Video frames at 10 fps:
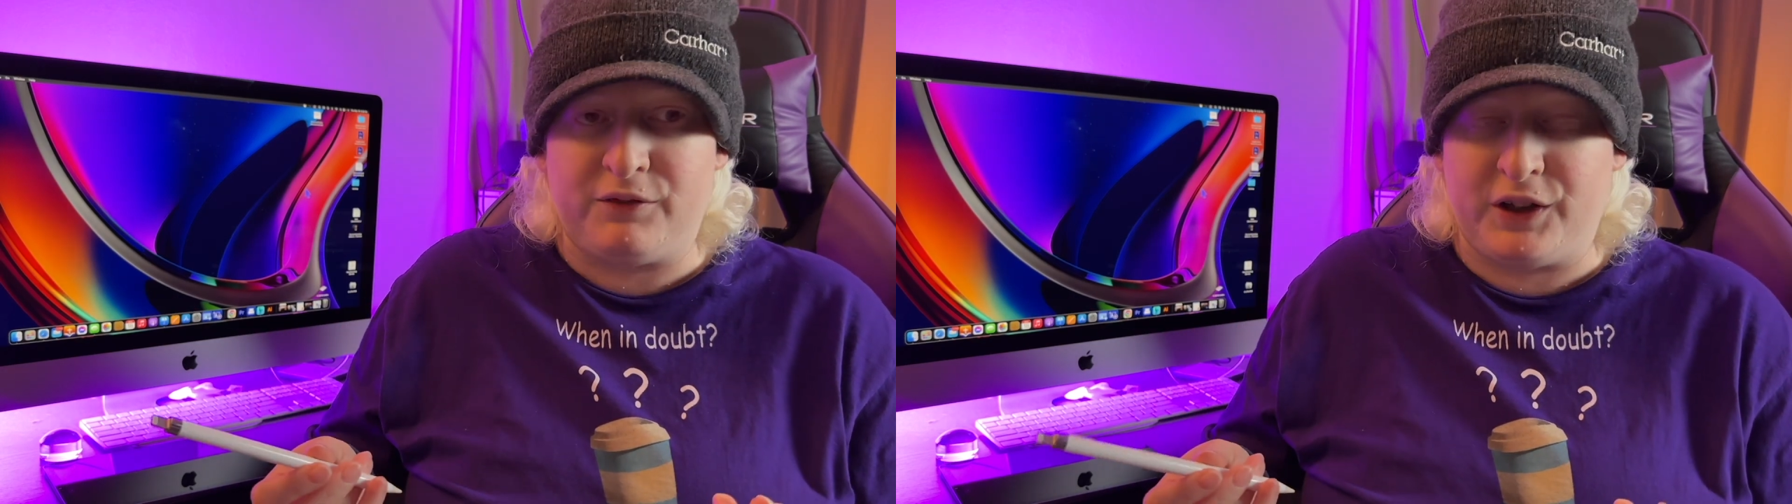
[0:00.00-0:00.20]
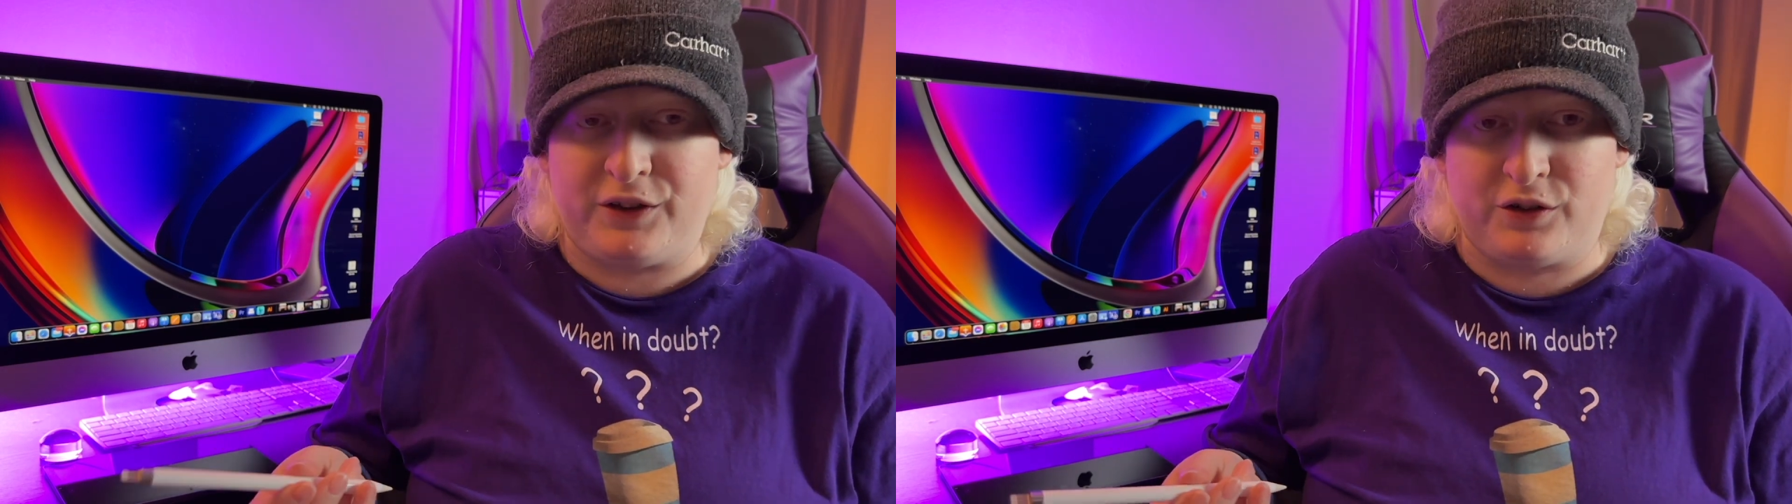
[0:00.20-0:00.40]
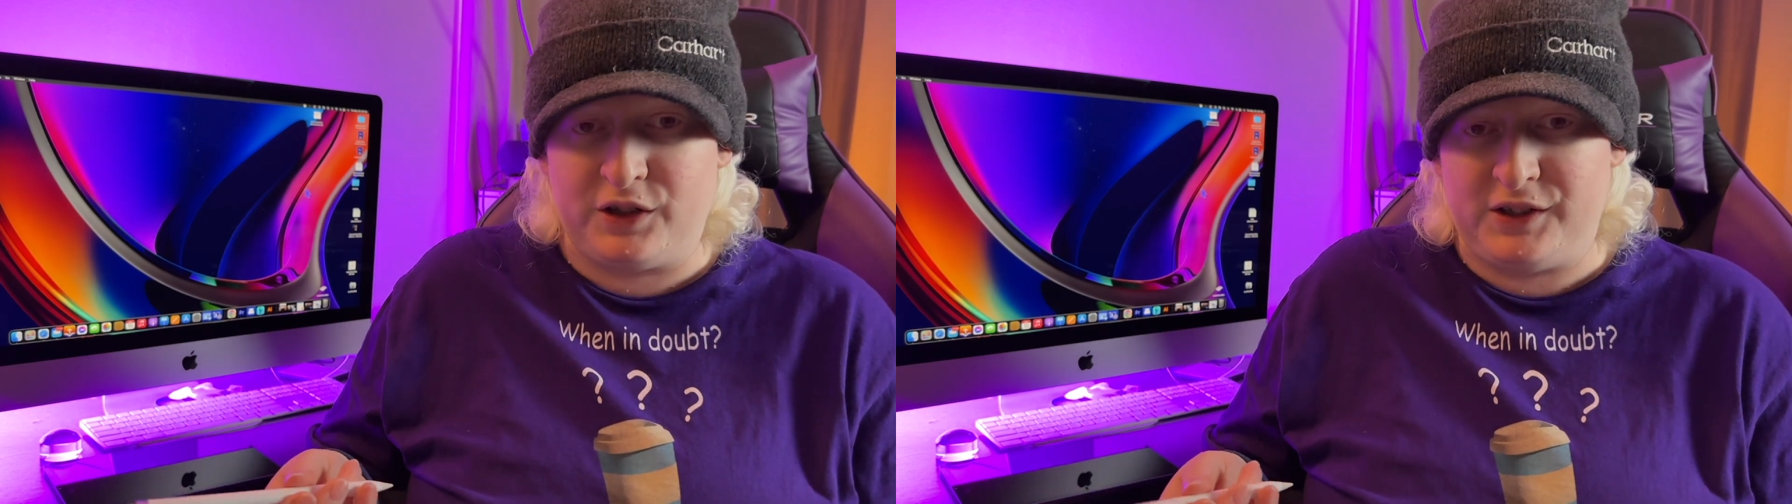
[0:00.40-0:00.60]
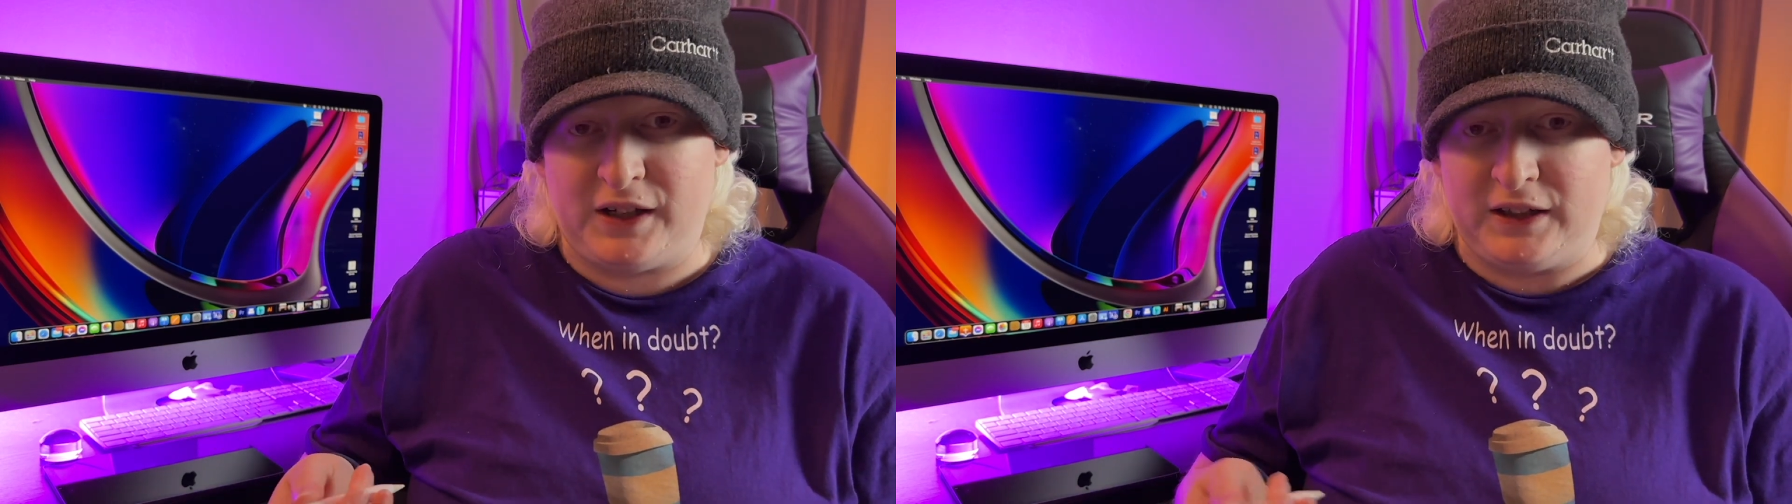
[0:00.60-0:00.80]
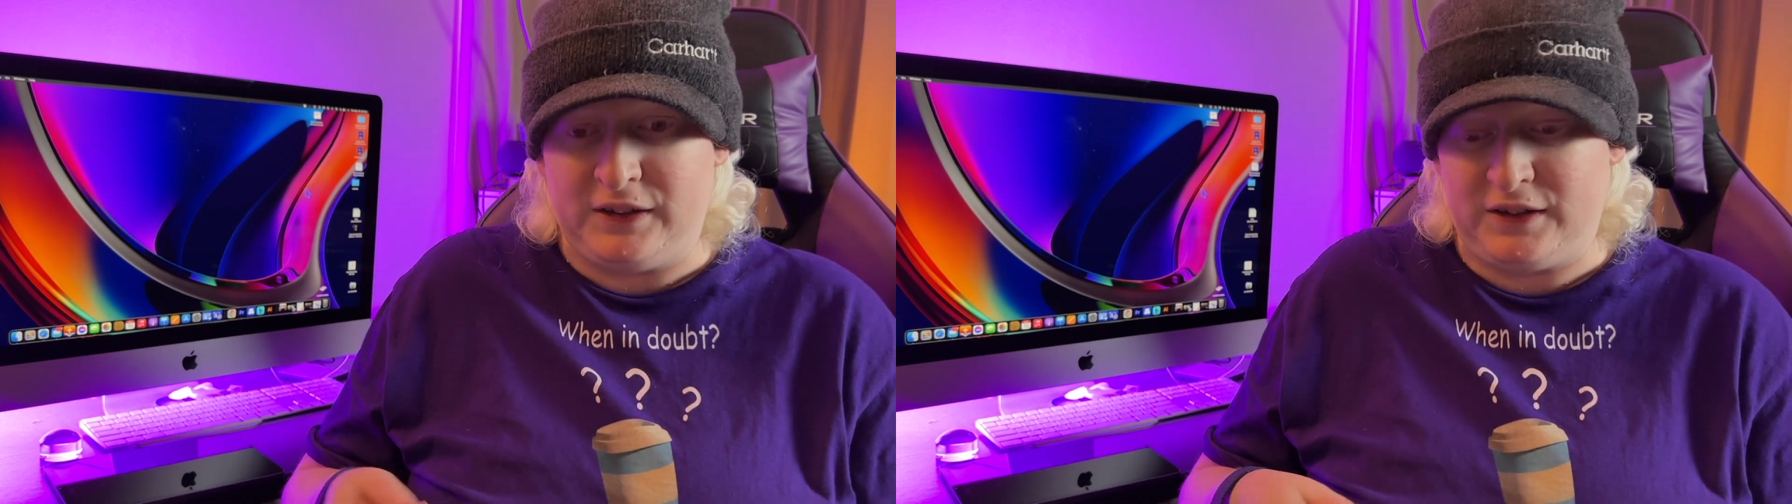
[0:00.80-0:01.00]
like 30
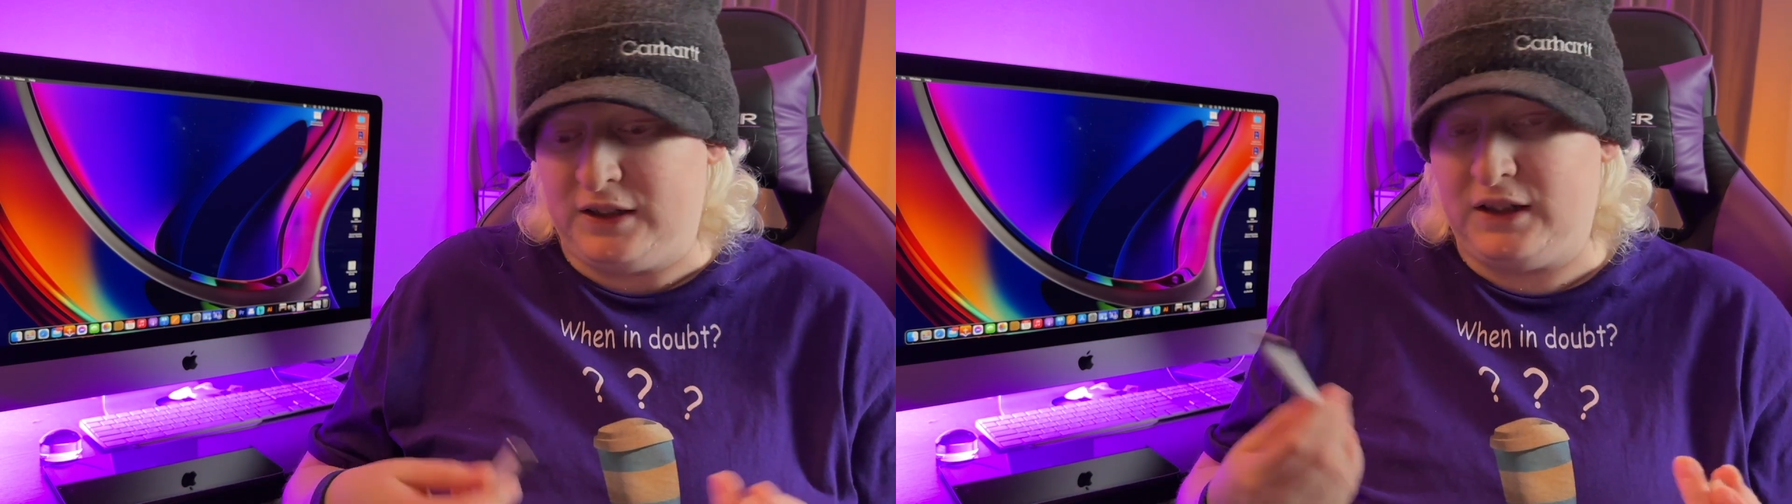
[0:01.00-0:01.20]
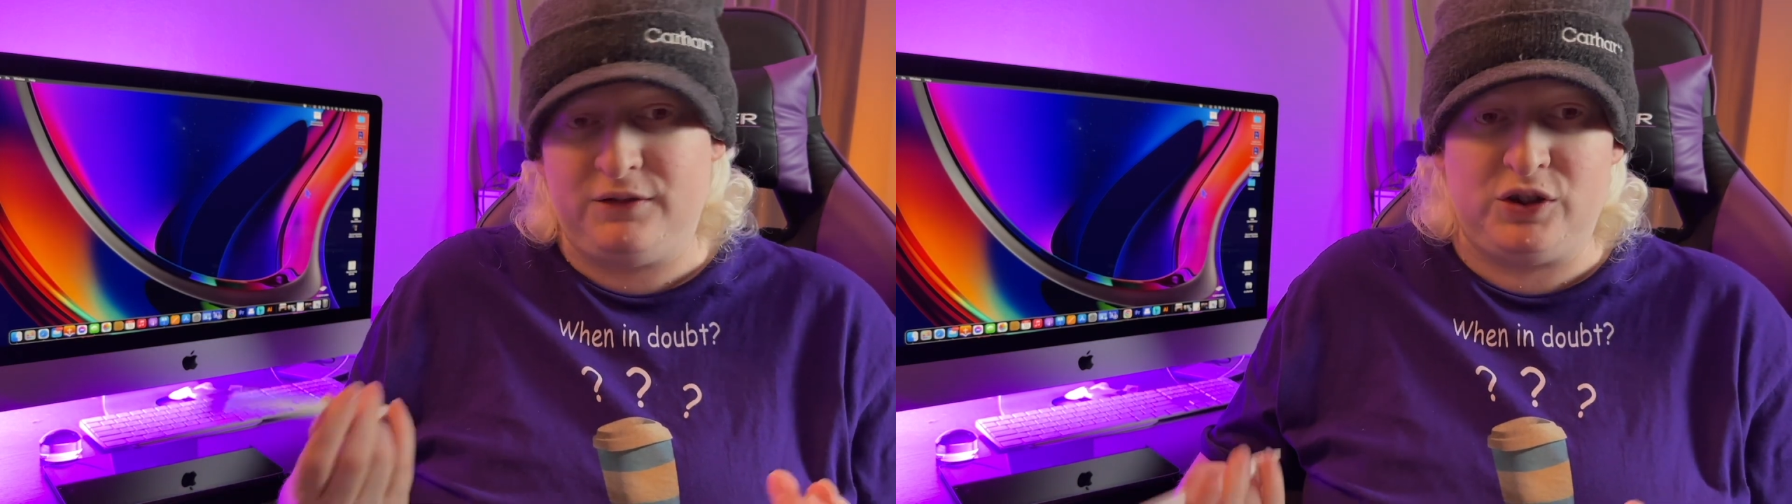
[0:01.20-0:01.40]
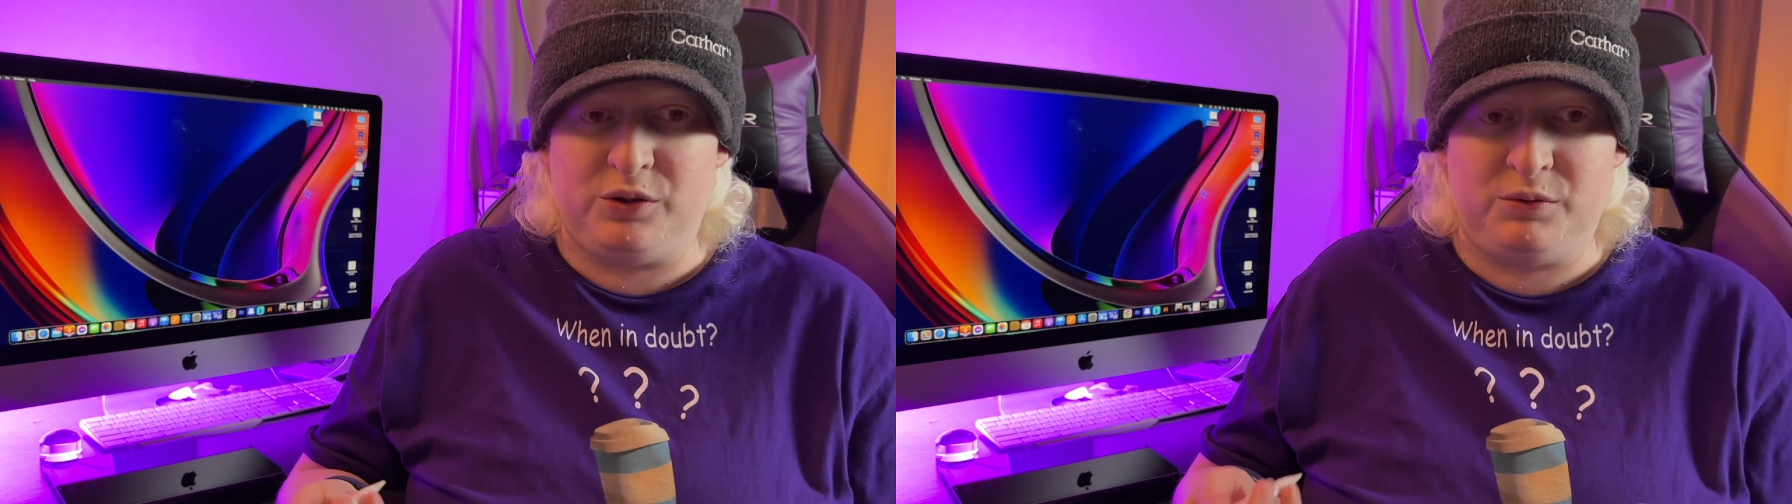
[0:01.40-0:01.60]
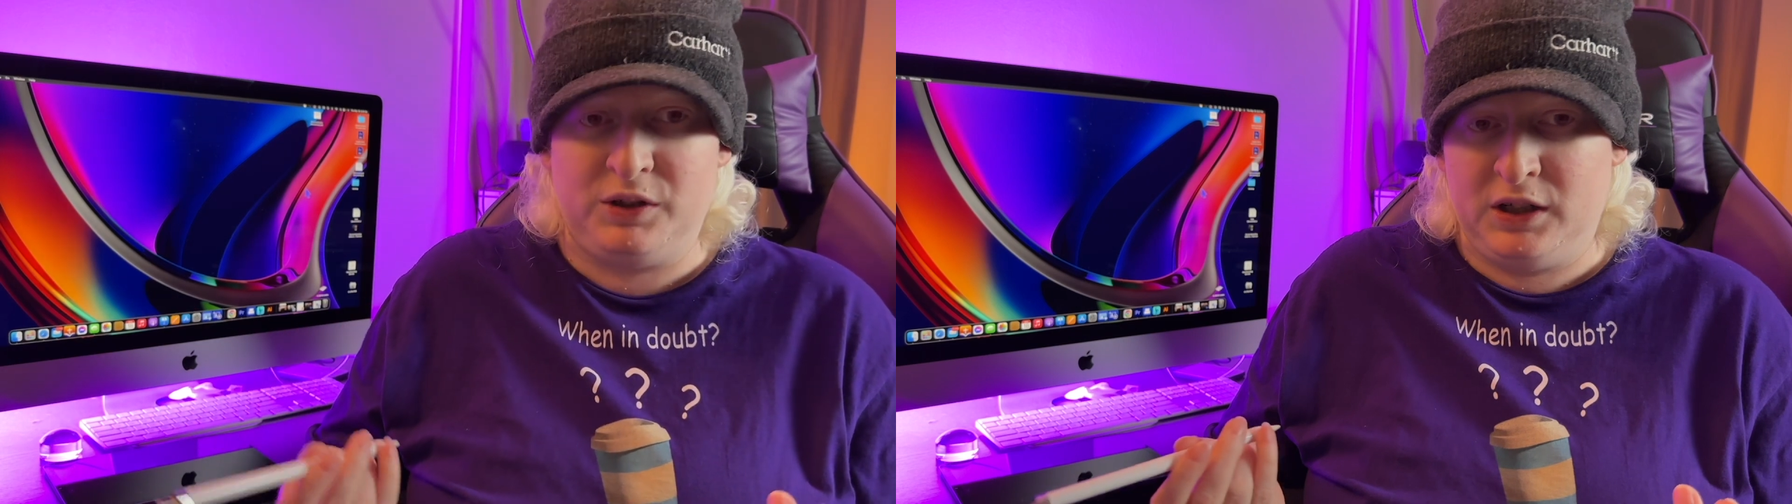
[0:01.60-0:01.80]
seconds and it gives you,